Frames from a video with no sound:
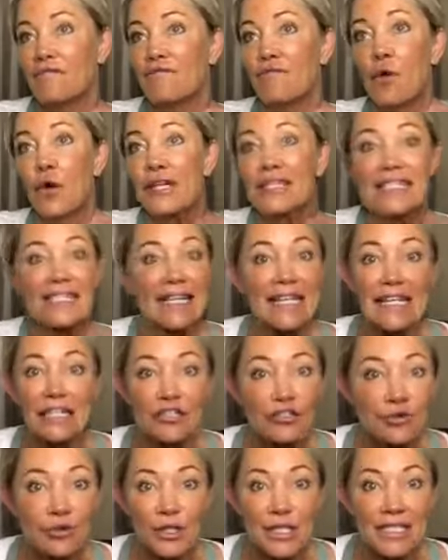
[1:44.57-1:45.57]
voiced
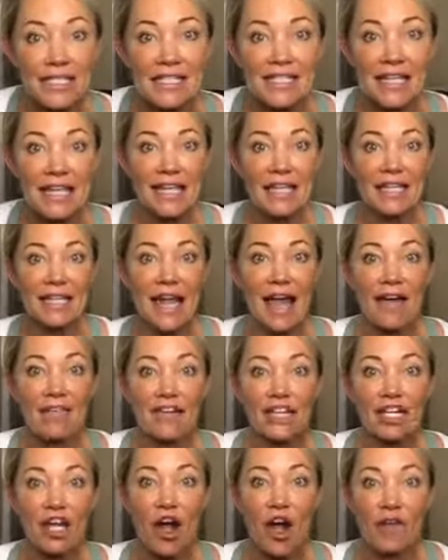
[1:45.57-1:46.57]
interest in
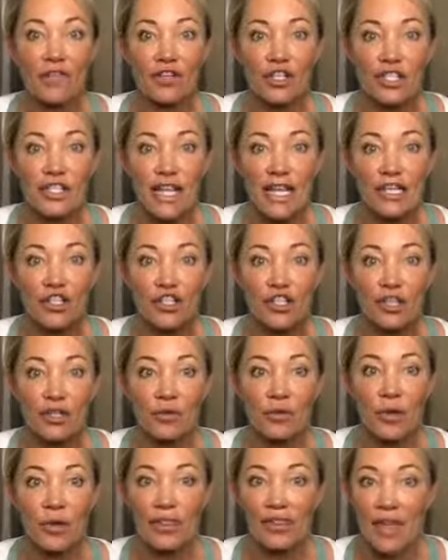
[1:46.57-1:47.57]
having a
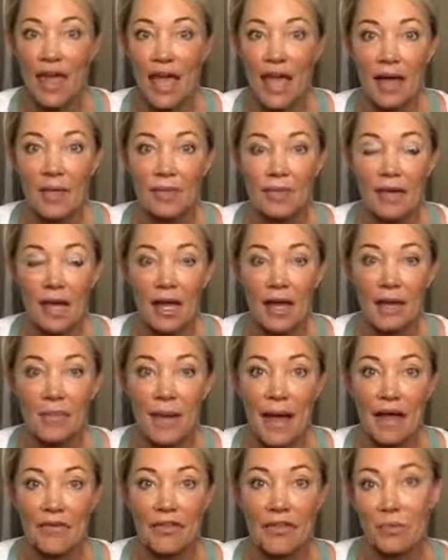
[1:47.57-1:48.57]
conversation with them
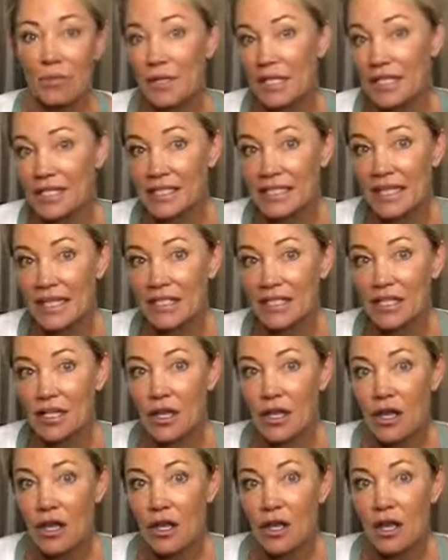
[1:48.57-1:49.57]
about the business.
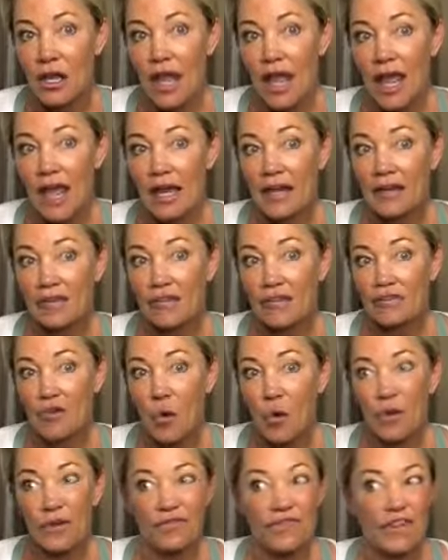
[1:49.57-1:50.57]

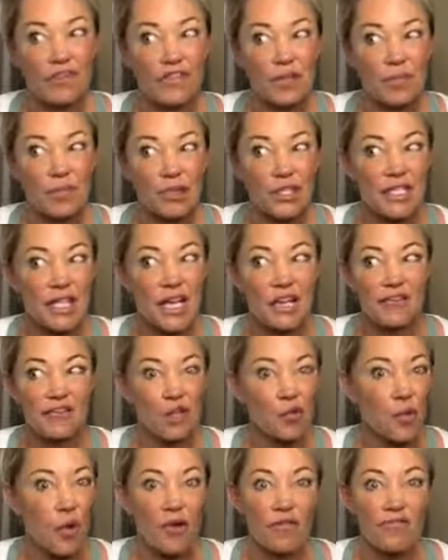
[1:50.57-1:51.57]
Or 50% of
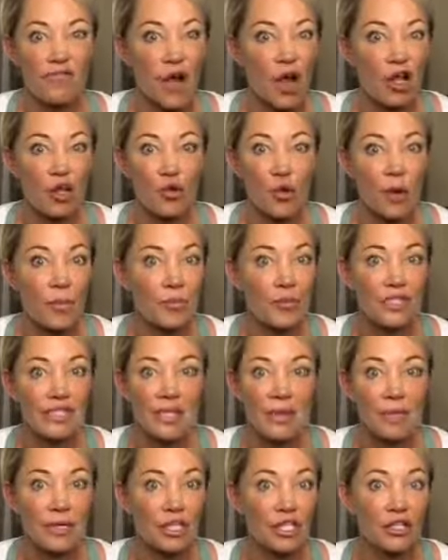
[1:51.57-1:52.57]
you won't follow up with
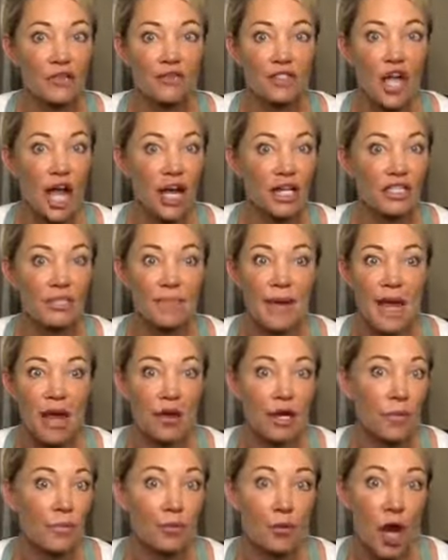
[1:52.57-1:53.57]
somebody you've talked
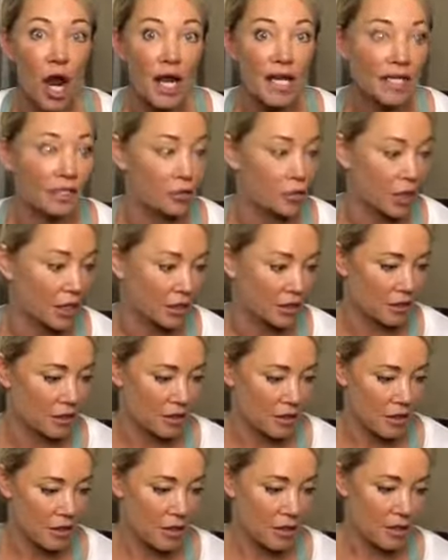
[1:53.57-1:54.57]
about a product with.
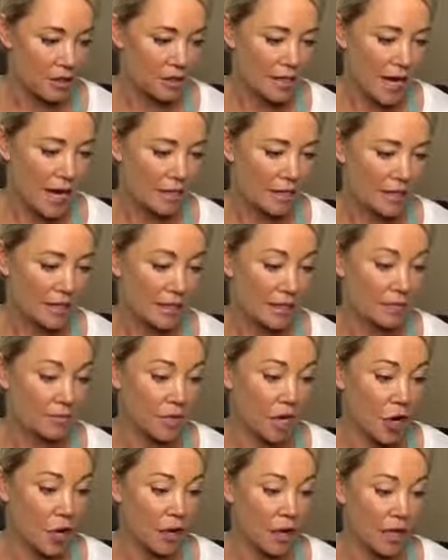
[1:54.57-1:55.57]
Now let's keep
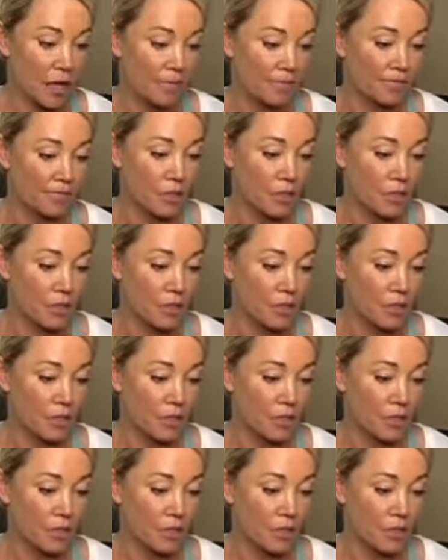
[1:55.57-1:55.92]
going.